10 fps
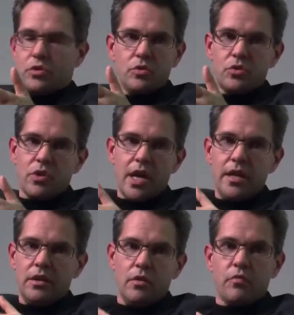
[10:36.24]
to try
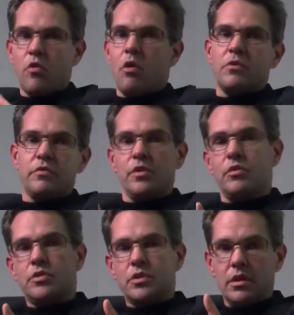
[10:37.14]
and inform the
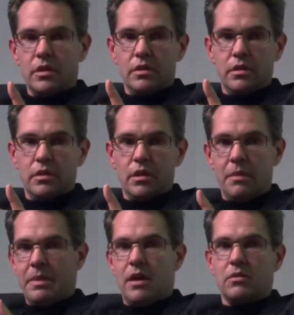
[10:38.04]
future
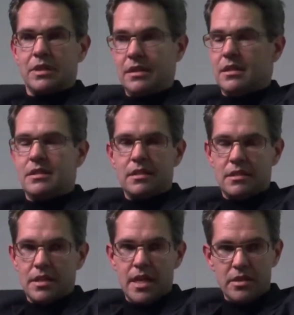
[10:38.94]
about that this is
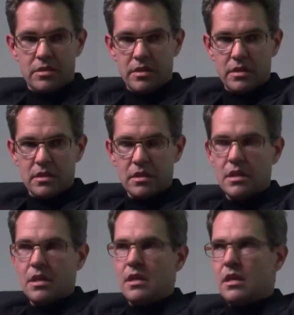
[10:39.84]
dangerous?
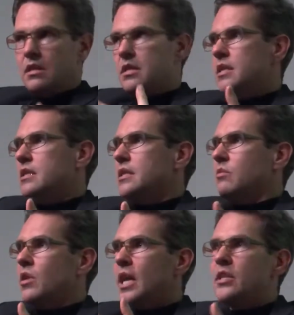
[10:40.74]
And then he
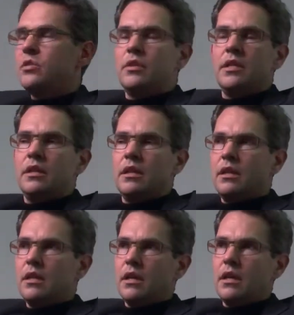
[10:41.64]
said, well, actually,
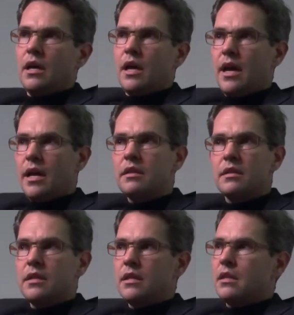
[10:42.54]
I
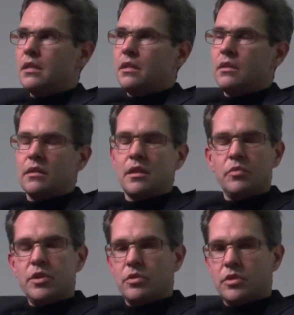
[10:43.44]
think that
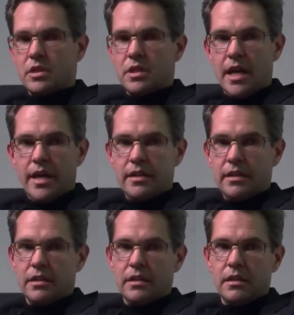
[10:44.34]
we should just hide
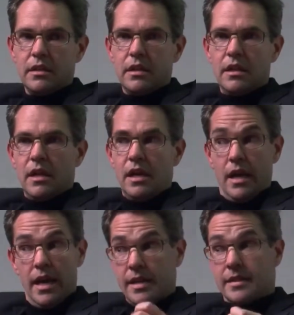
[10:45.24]
it.
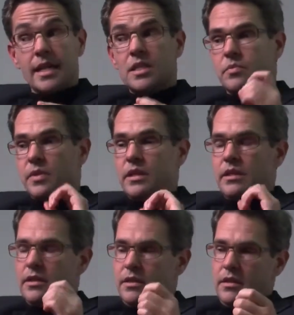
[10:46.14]
And that's when